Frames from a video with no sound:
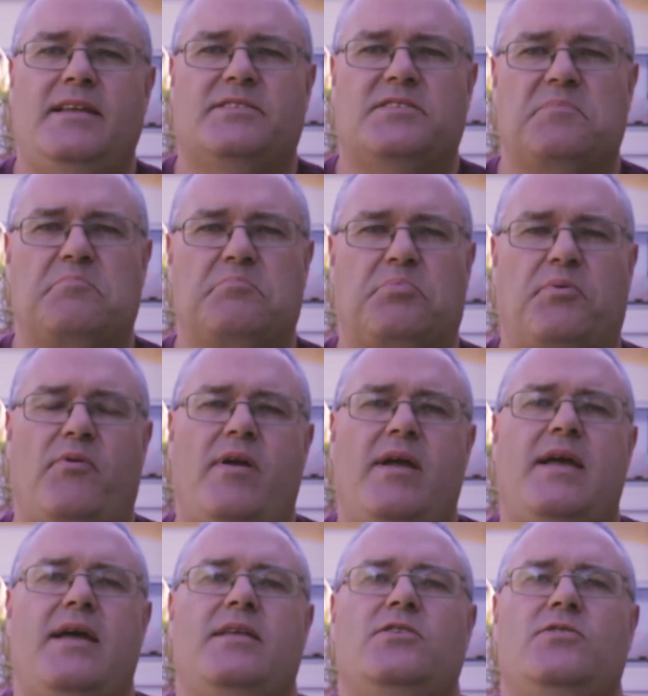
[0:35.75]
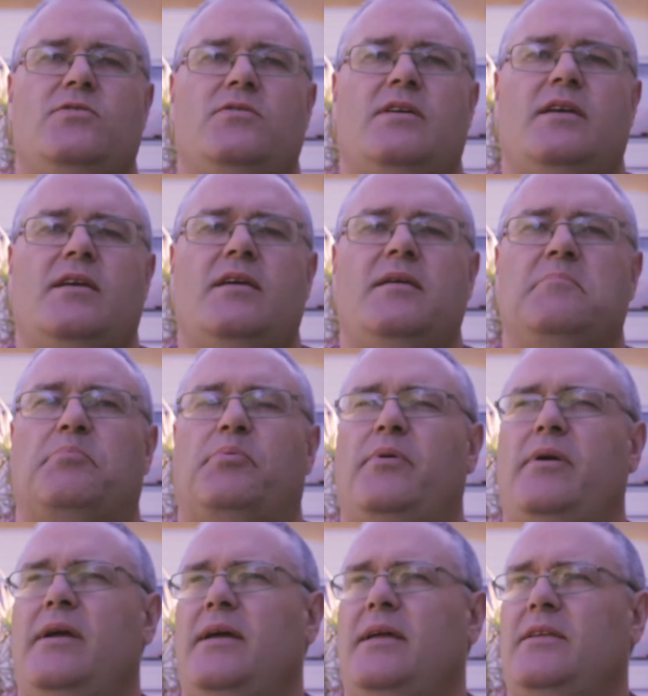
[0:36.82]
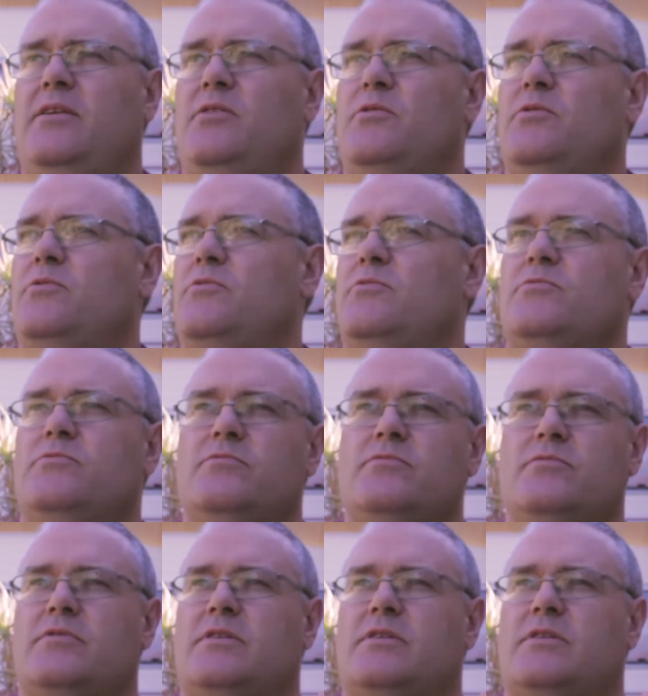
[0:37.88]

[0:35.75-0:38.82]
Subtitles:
it's a brand new year, brand new